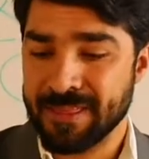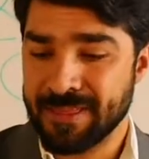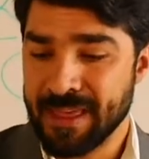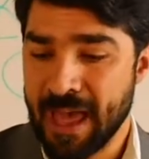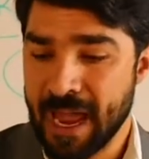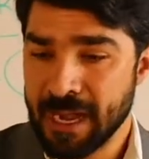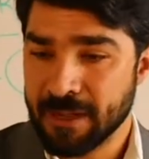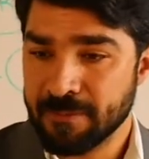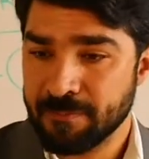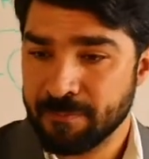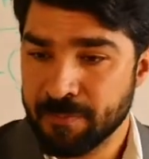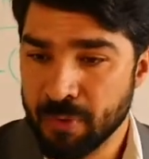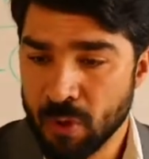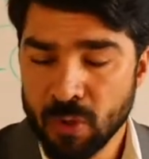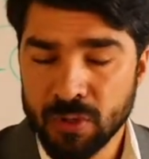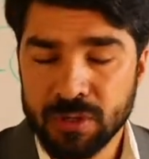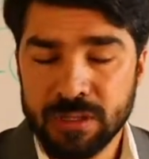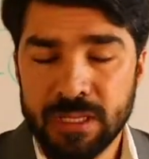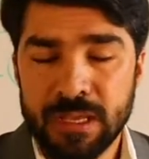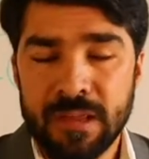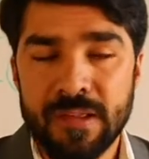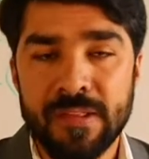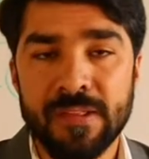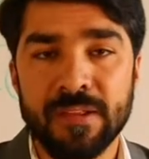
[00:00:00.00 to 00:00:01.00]
that
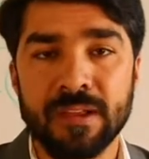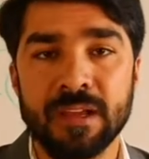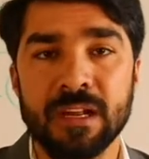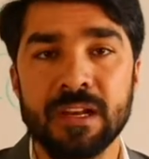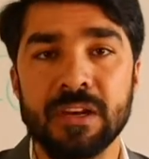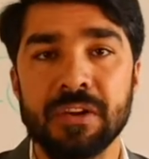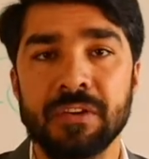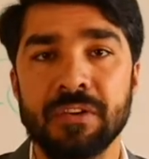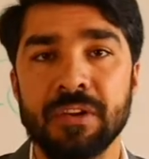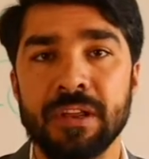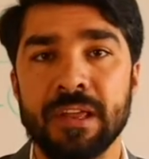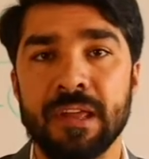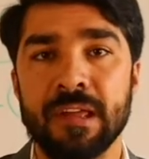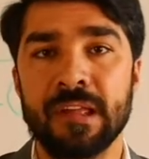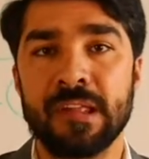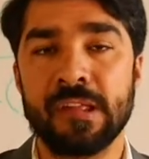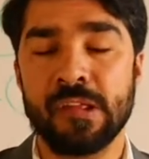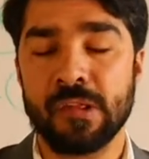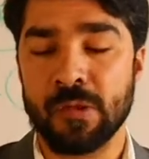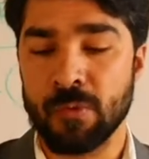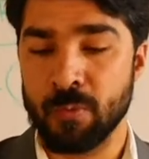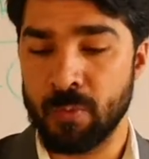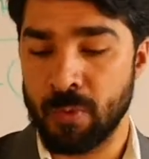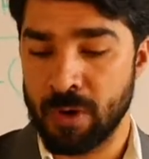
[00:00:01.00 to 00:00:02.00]
both these
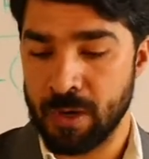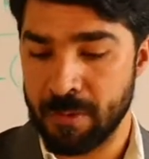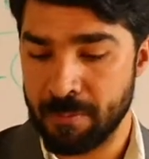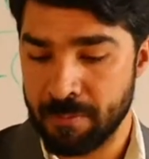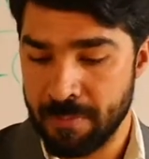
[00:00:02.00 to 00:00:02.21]
countries were